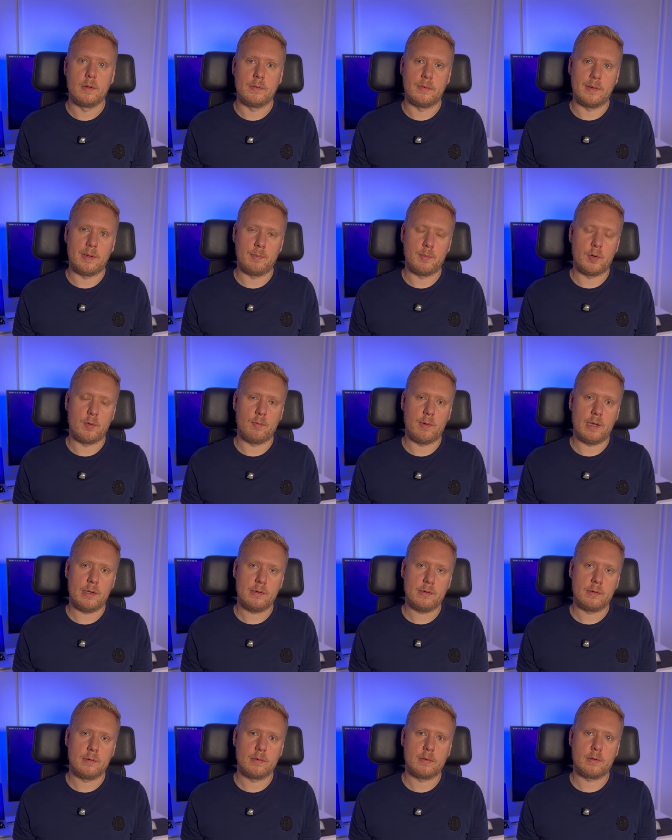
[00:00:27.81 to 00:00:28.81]
Number
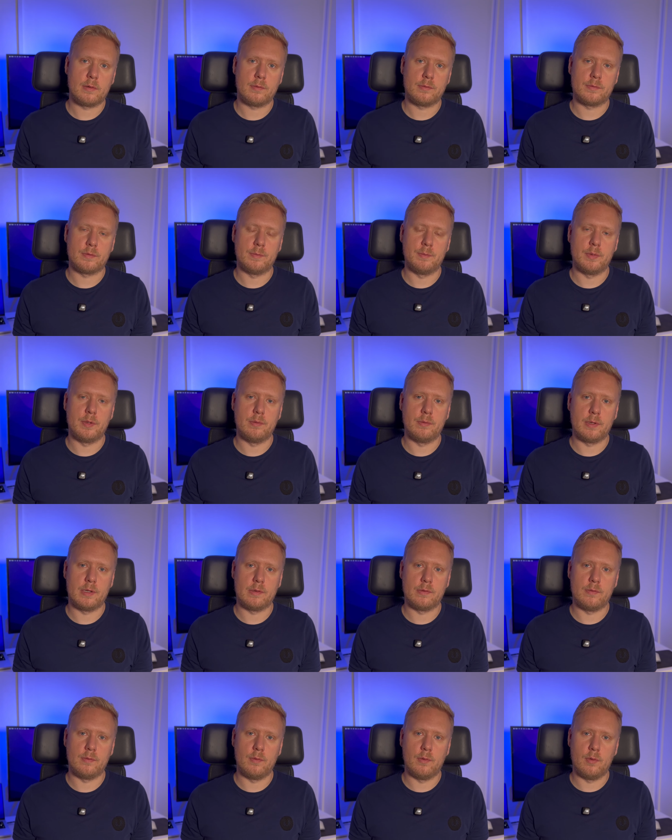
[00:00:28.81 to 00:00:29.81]
one,
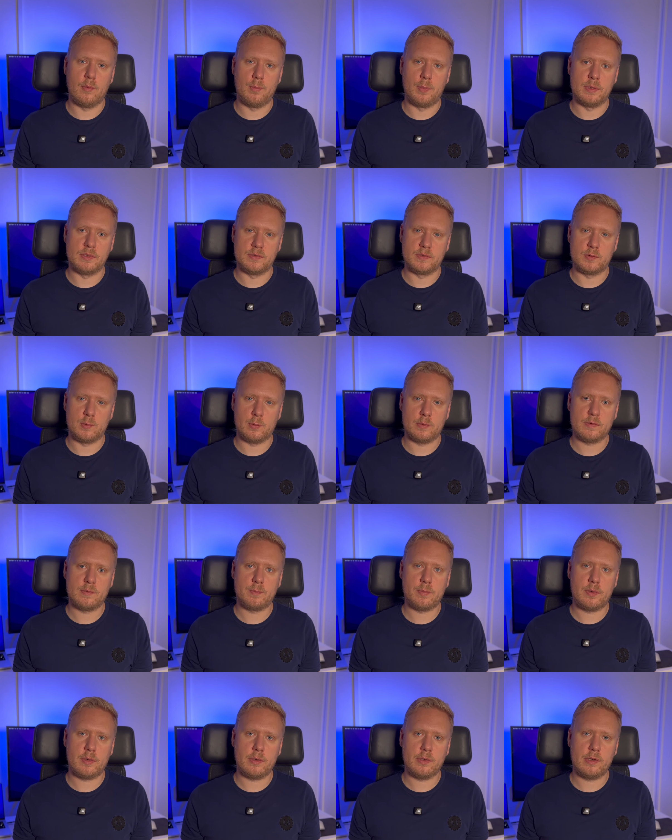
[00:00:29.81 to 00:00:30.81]
contributing to open source
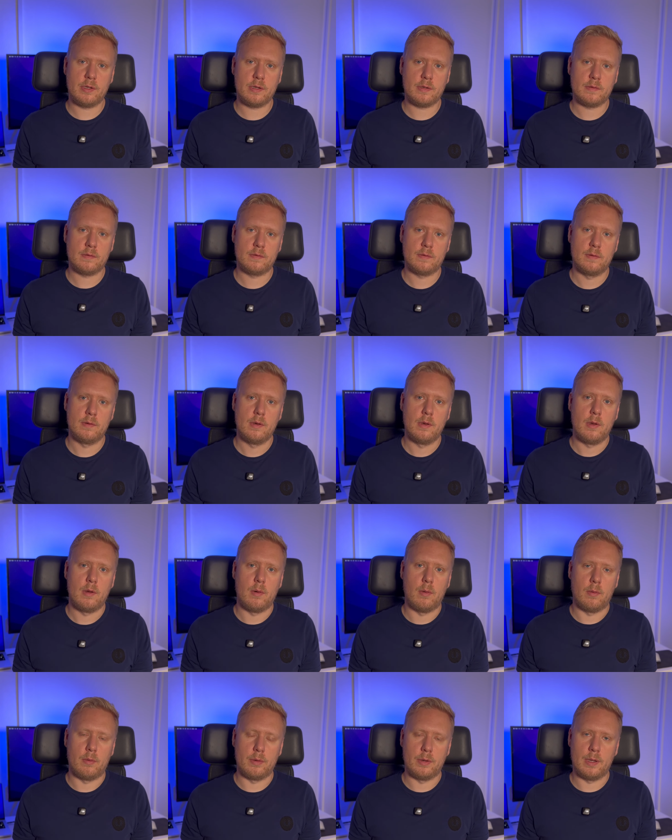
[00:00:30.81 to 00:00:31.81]
projects,
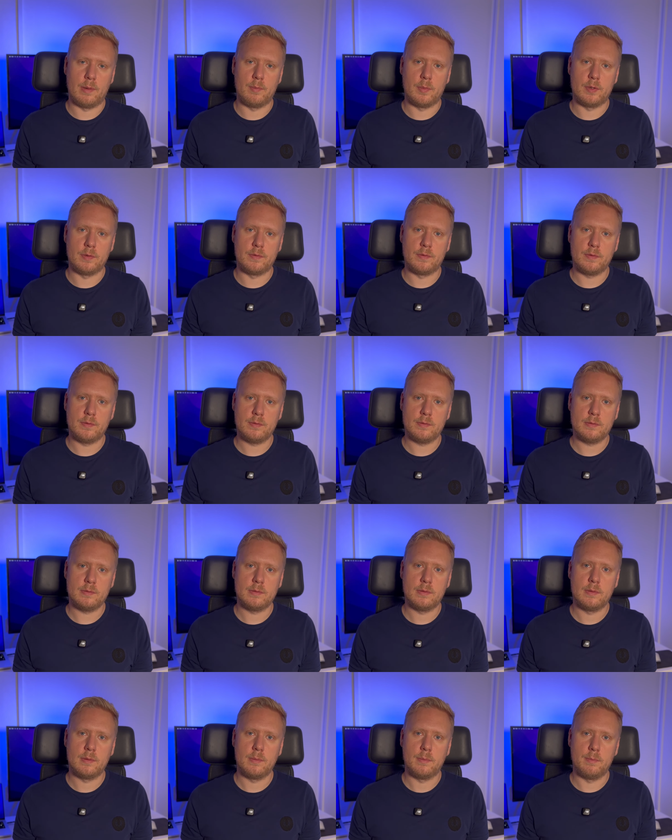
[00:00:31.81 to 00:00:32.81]
or number
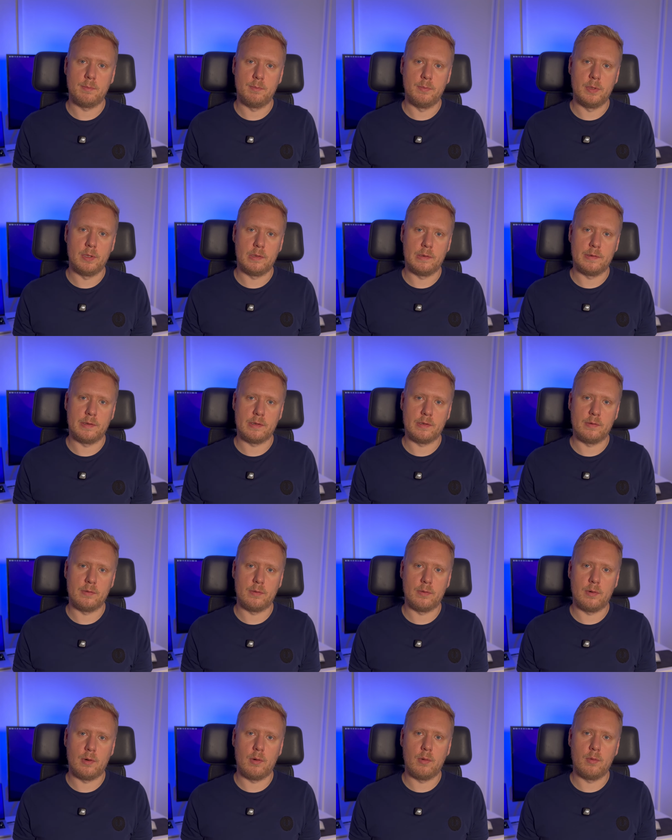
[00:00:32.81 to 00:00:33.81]
two, building
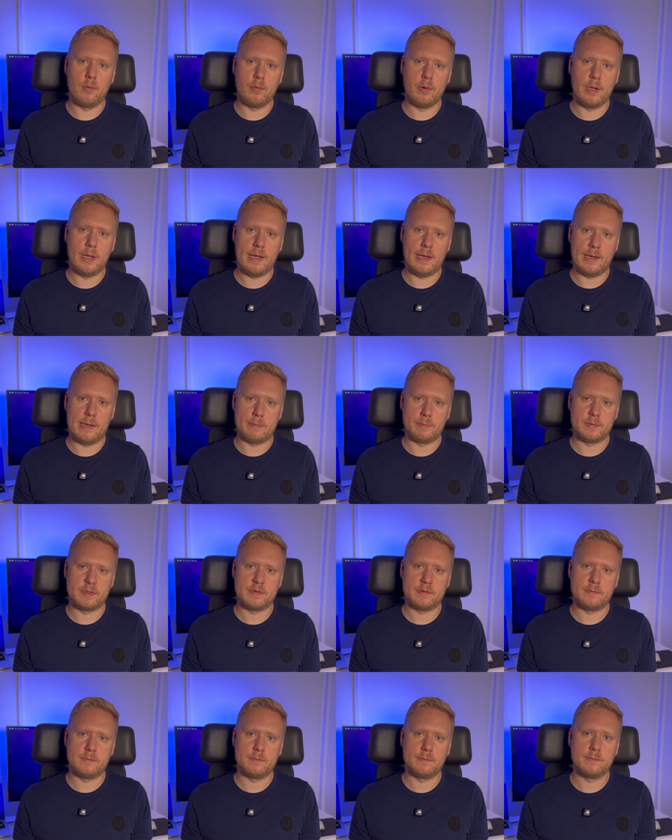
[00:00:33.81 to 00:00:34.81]
your own apps.